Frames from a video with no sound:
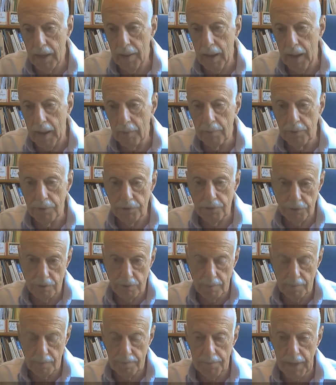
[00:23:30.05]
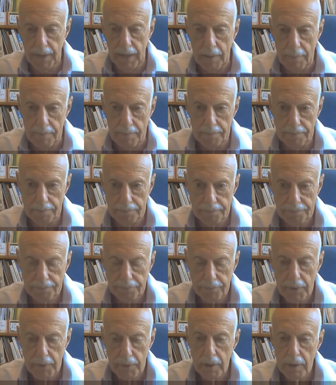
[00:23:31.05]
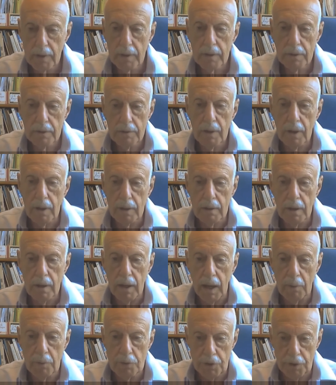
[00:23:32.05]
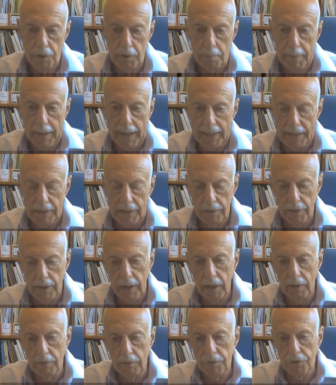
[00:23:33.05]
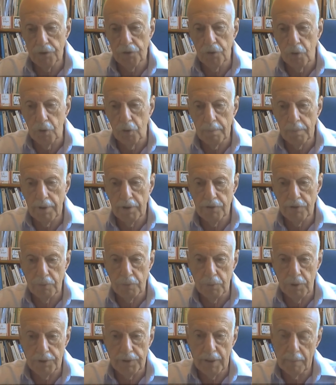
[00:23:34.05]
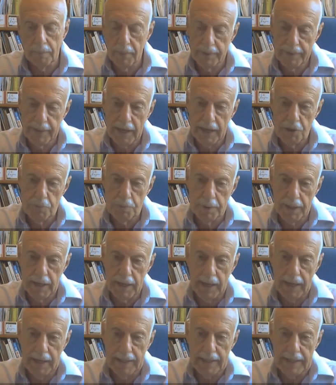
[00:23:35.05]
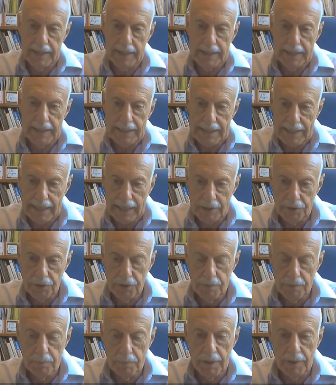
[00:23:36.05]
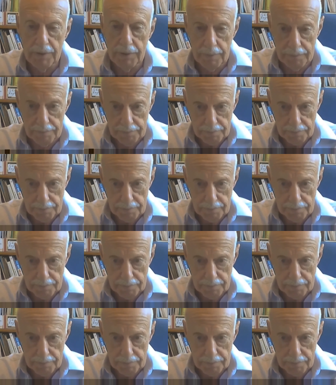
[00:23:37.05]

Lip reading: I was on the panel that oversaw the piece of work done by the HPA in London with